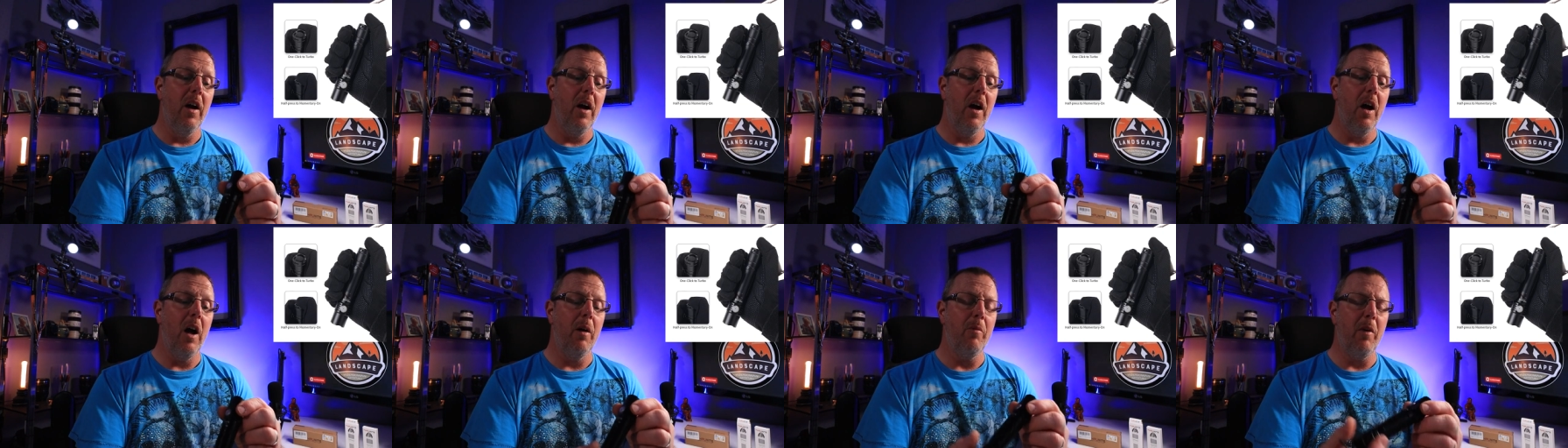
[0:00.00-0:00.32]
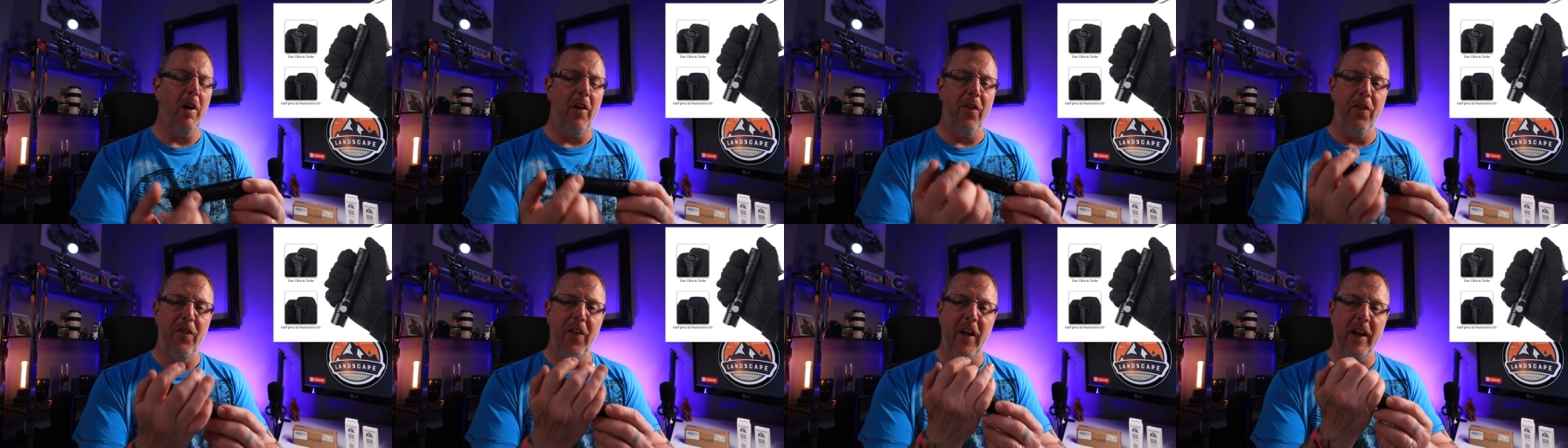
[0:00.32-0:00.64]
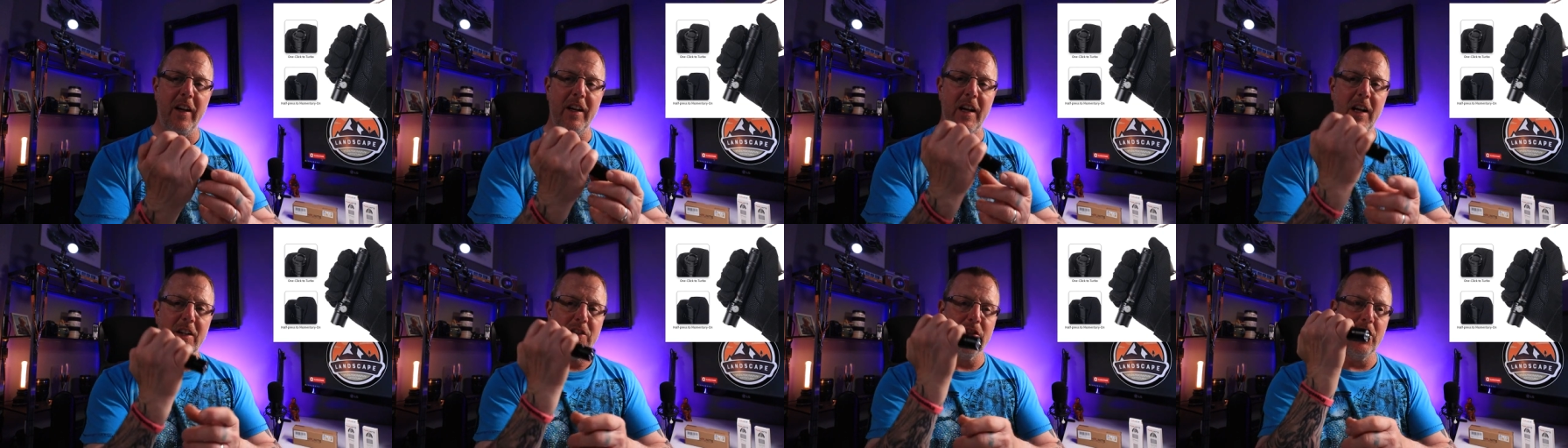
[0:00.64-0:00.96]
um, I
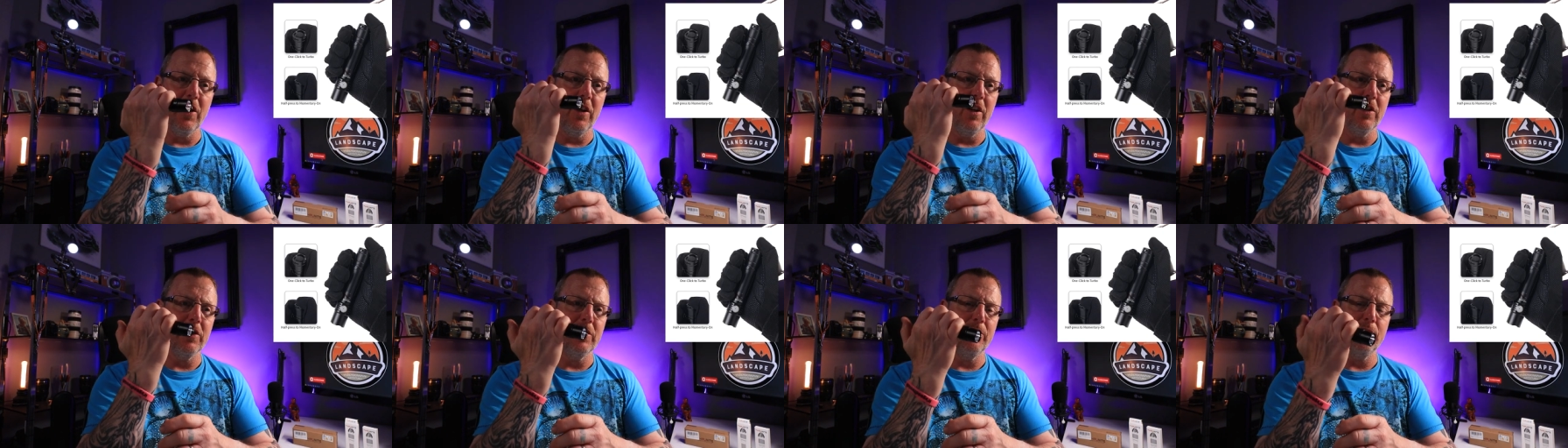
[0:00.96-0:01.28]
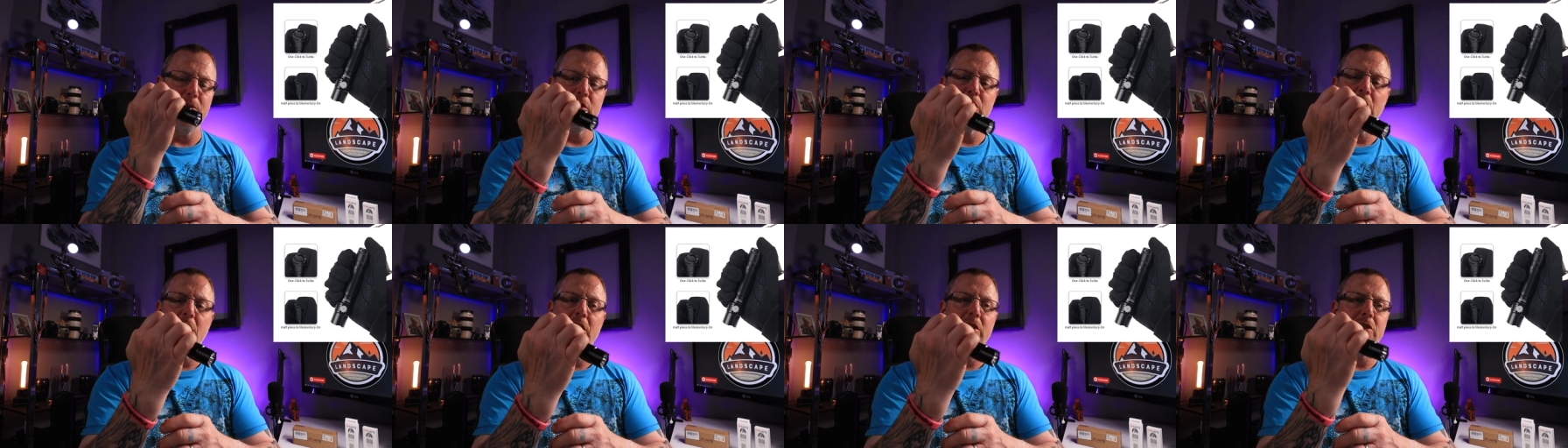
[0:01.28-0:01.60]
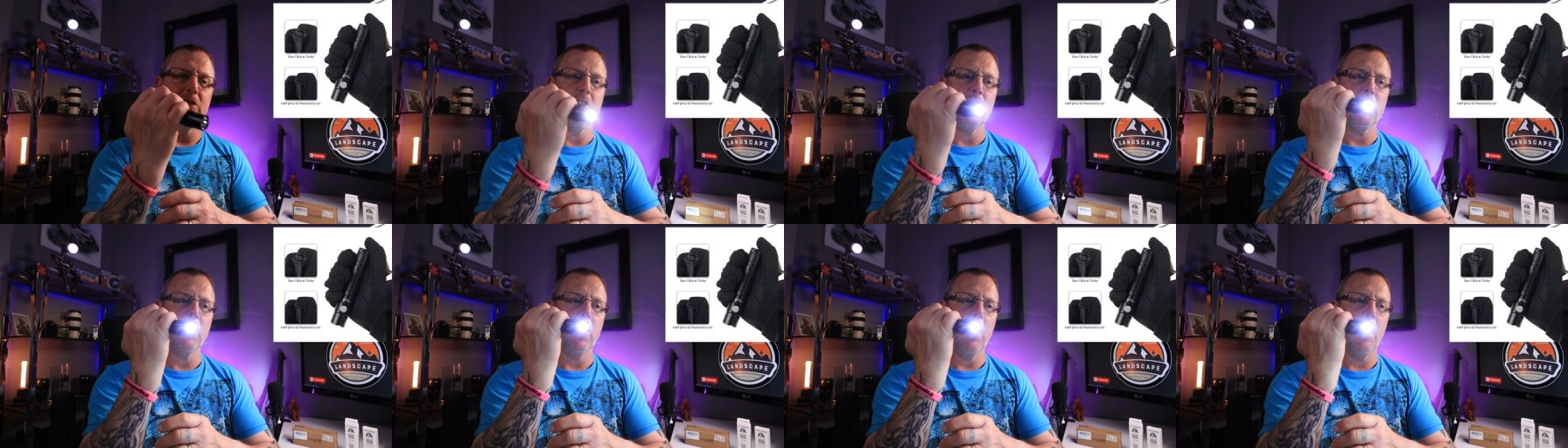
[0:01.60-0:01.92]
think that turns
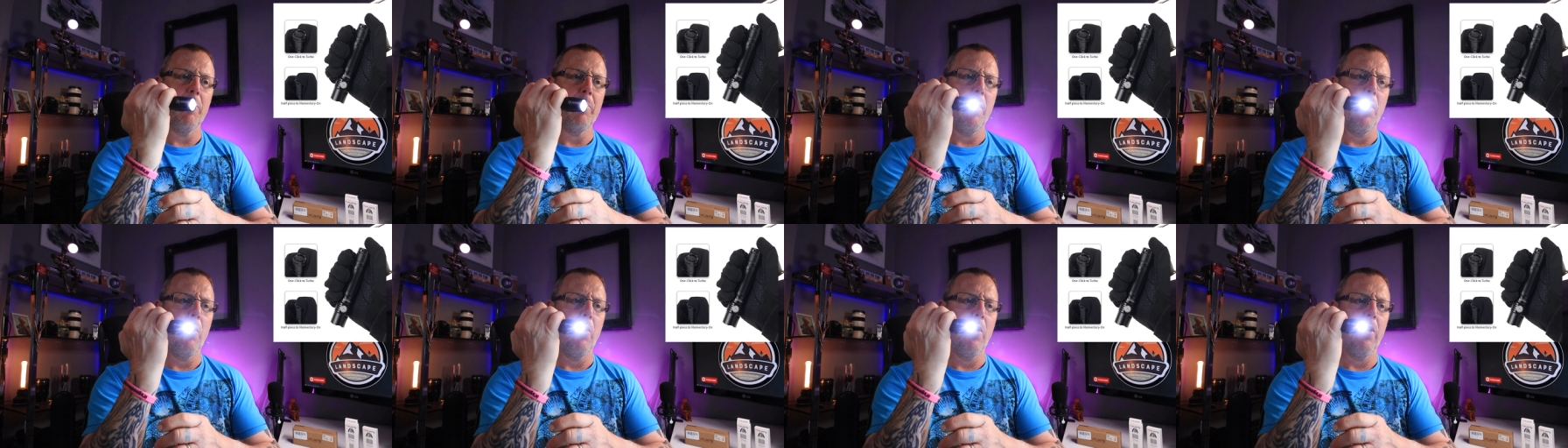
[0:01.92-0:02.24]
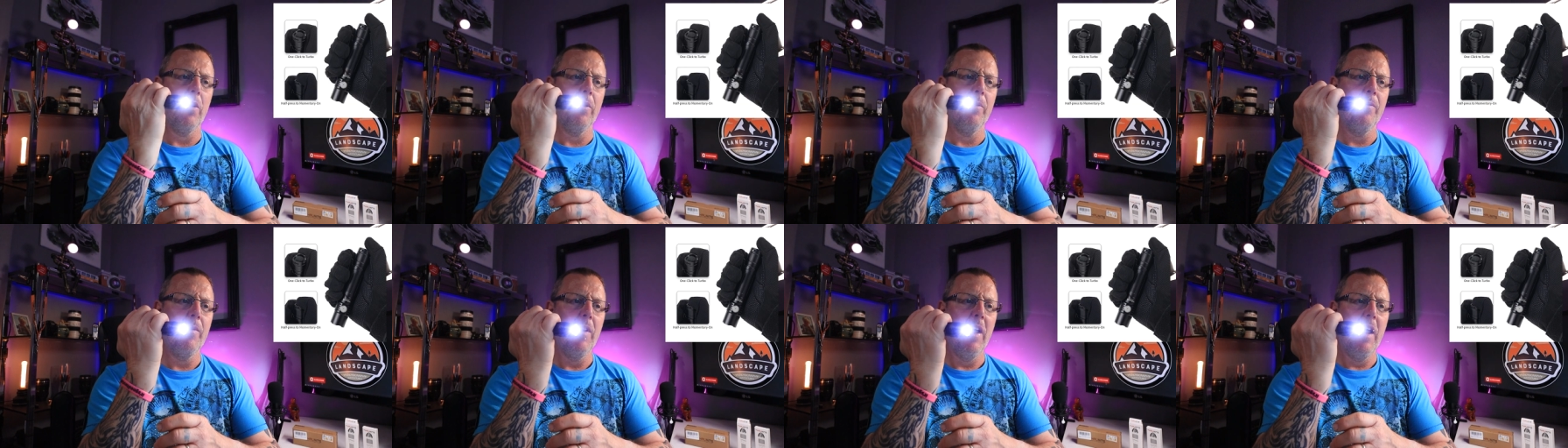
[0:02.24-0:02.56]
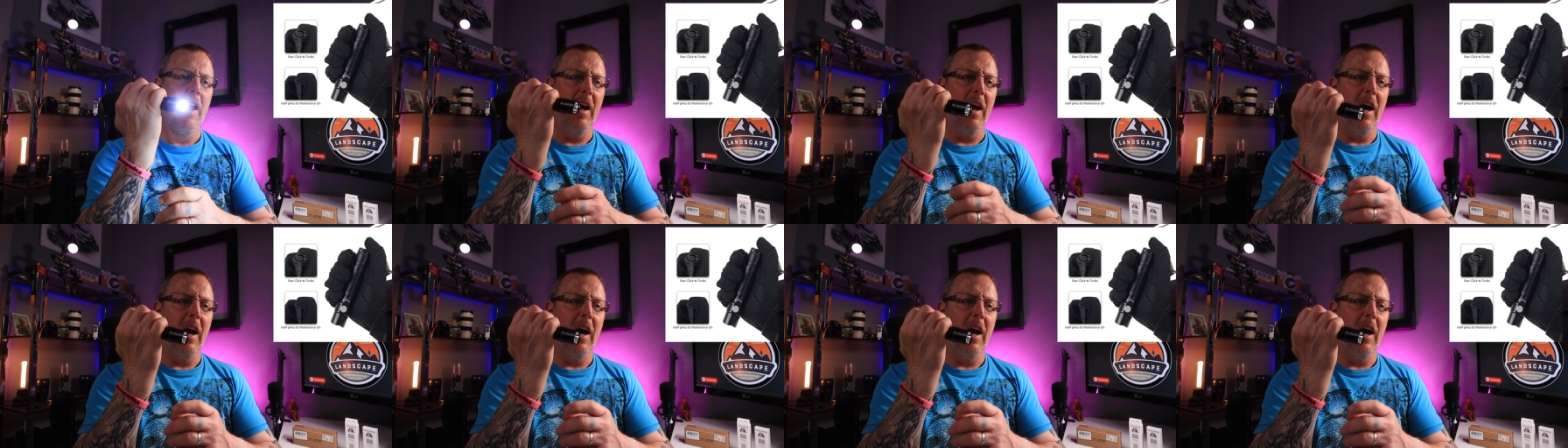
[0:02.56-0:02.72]
turns a turbo on,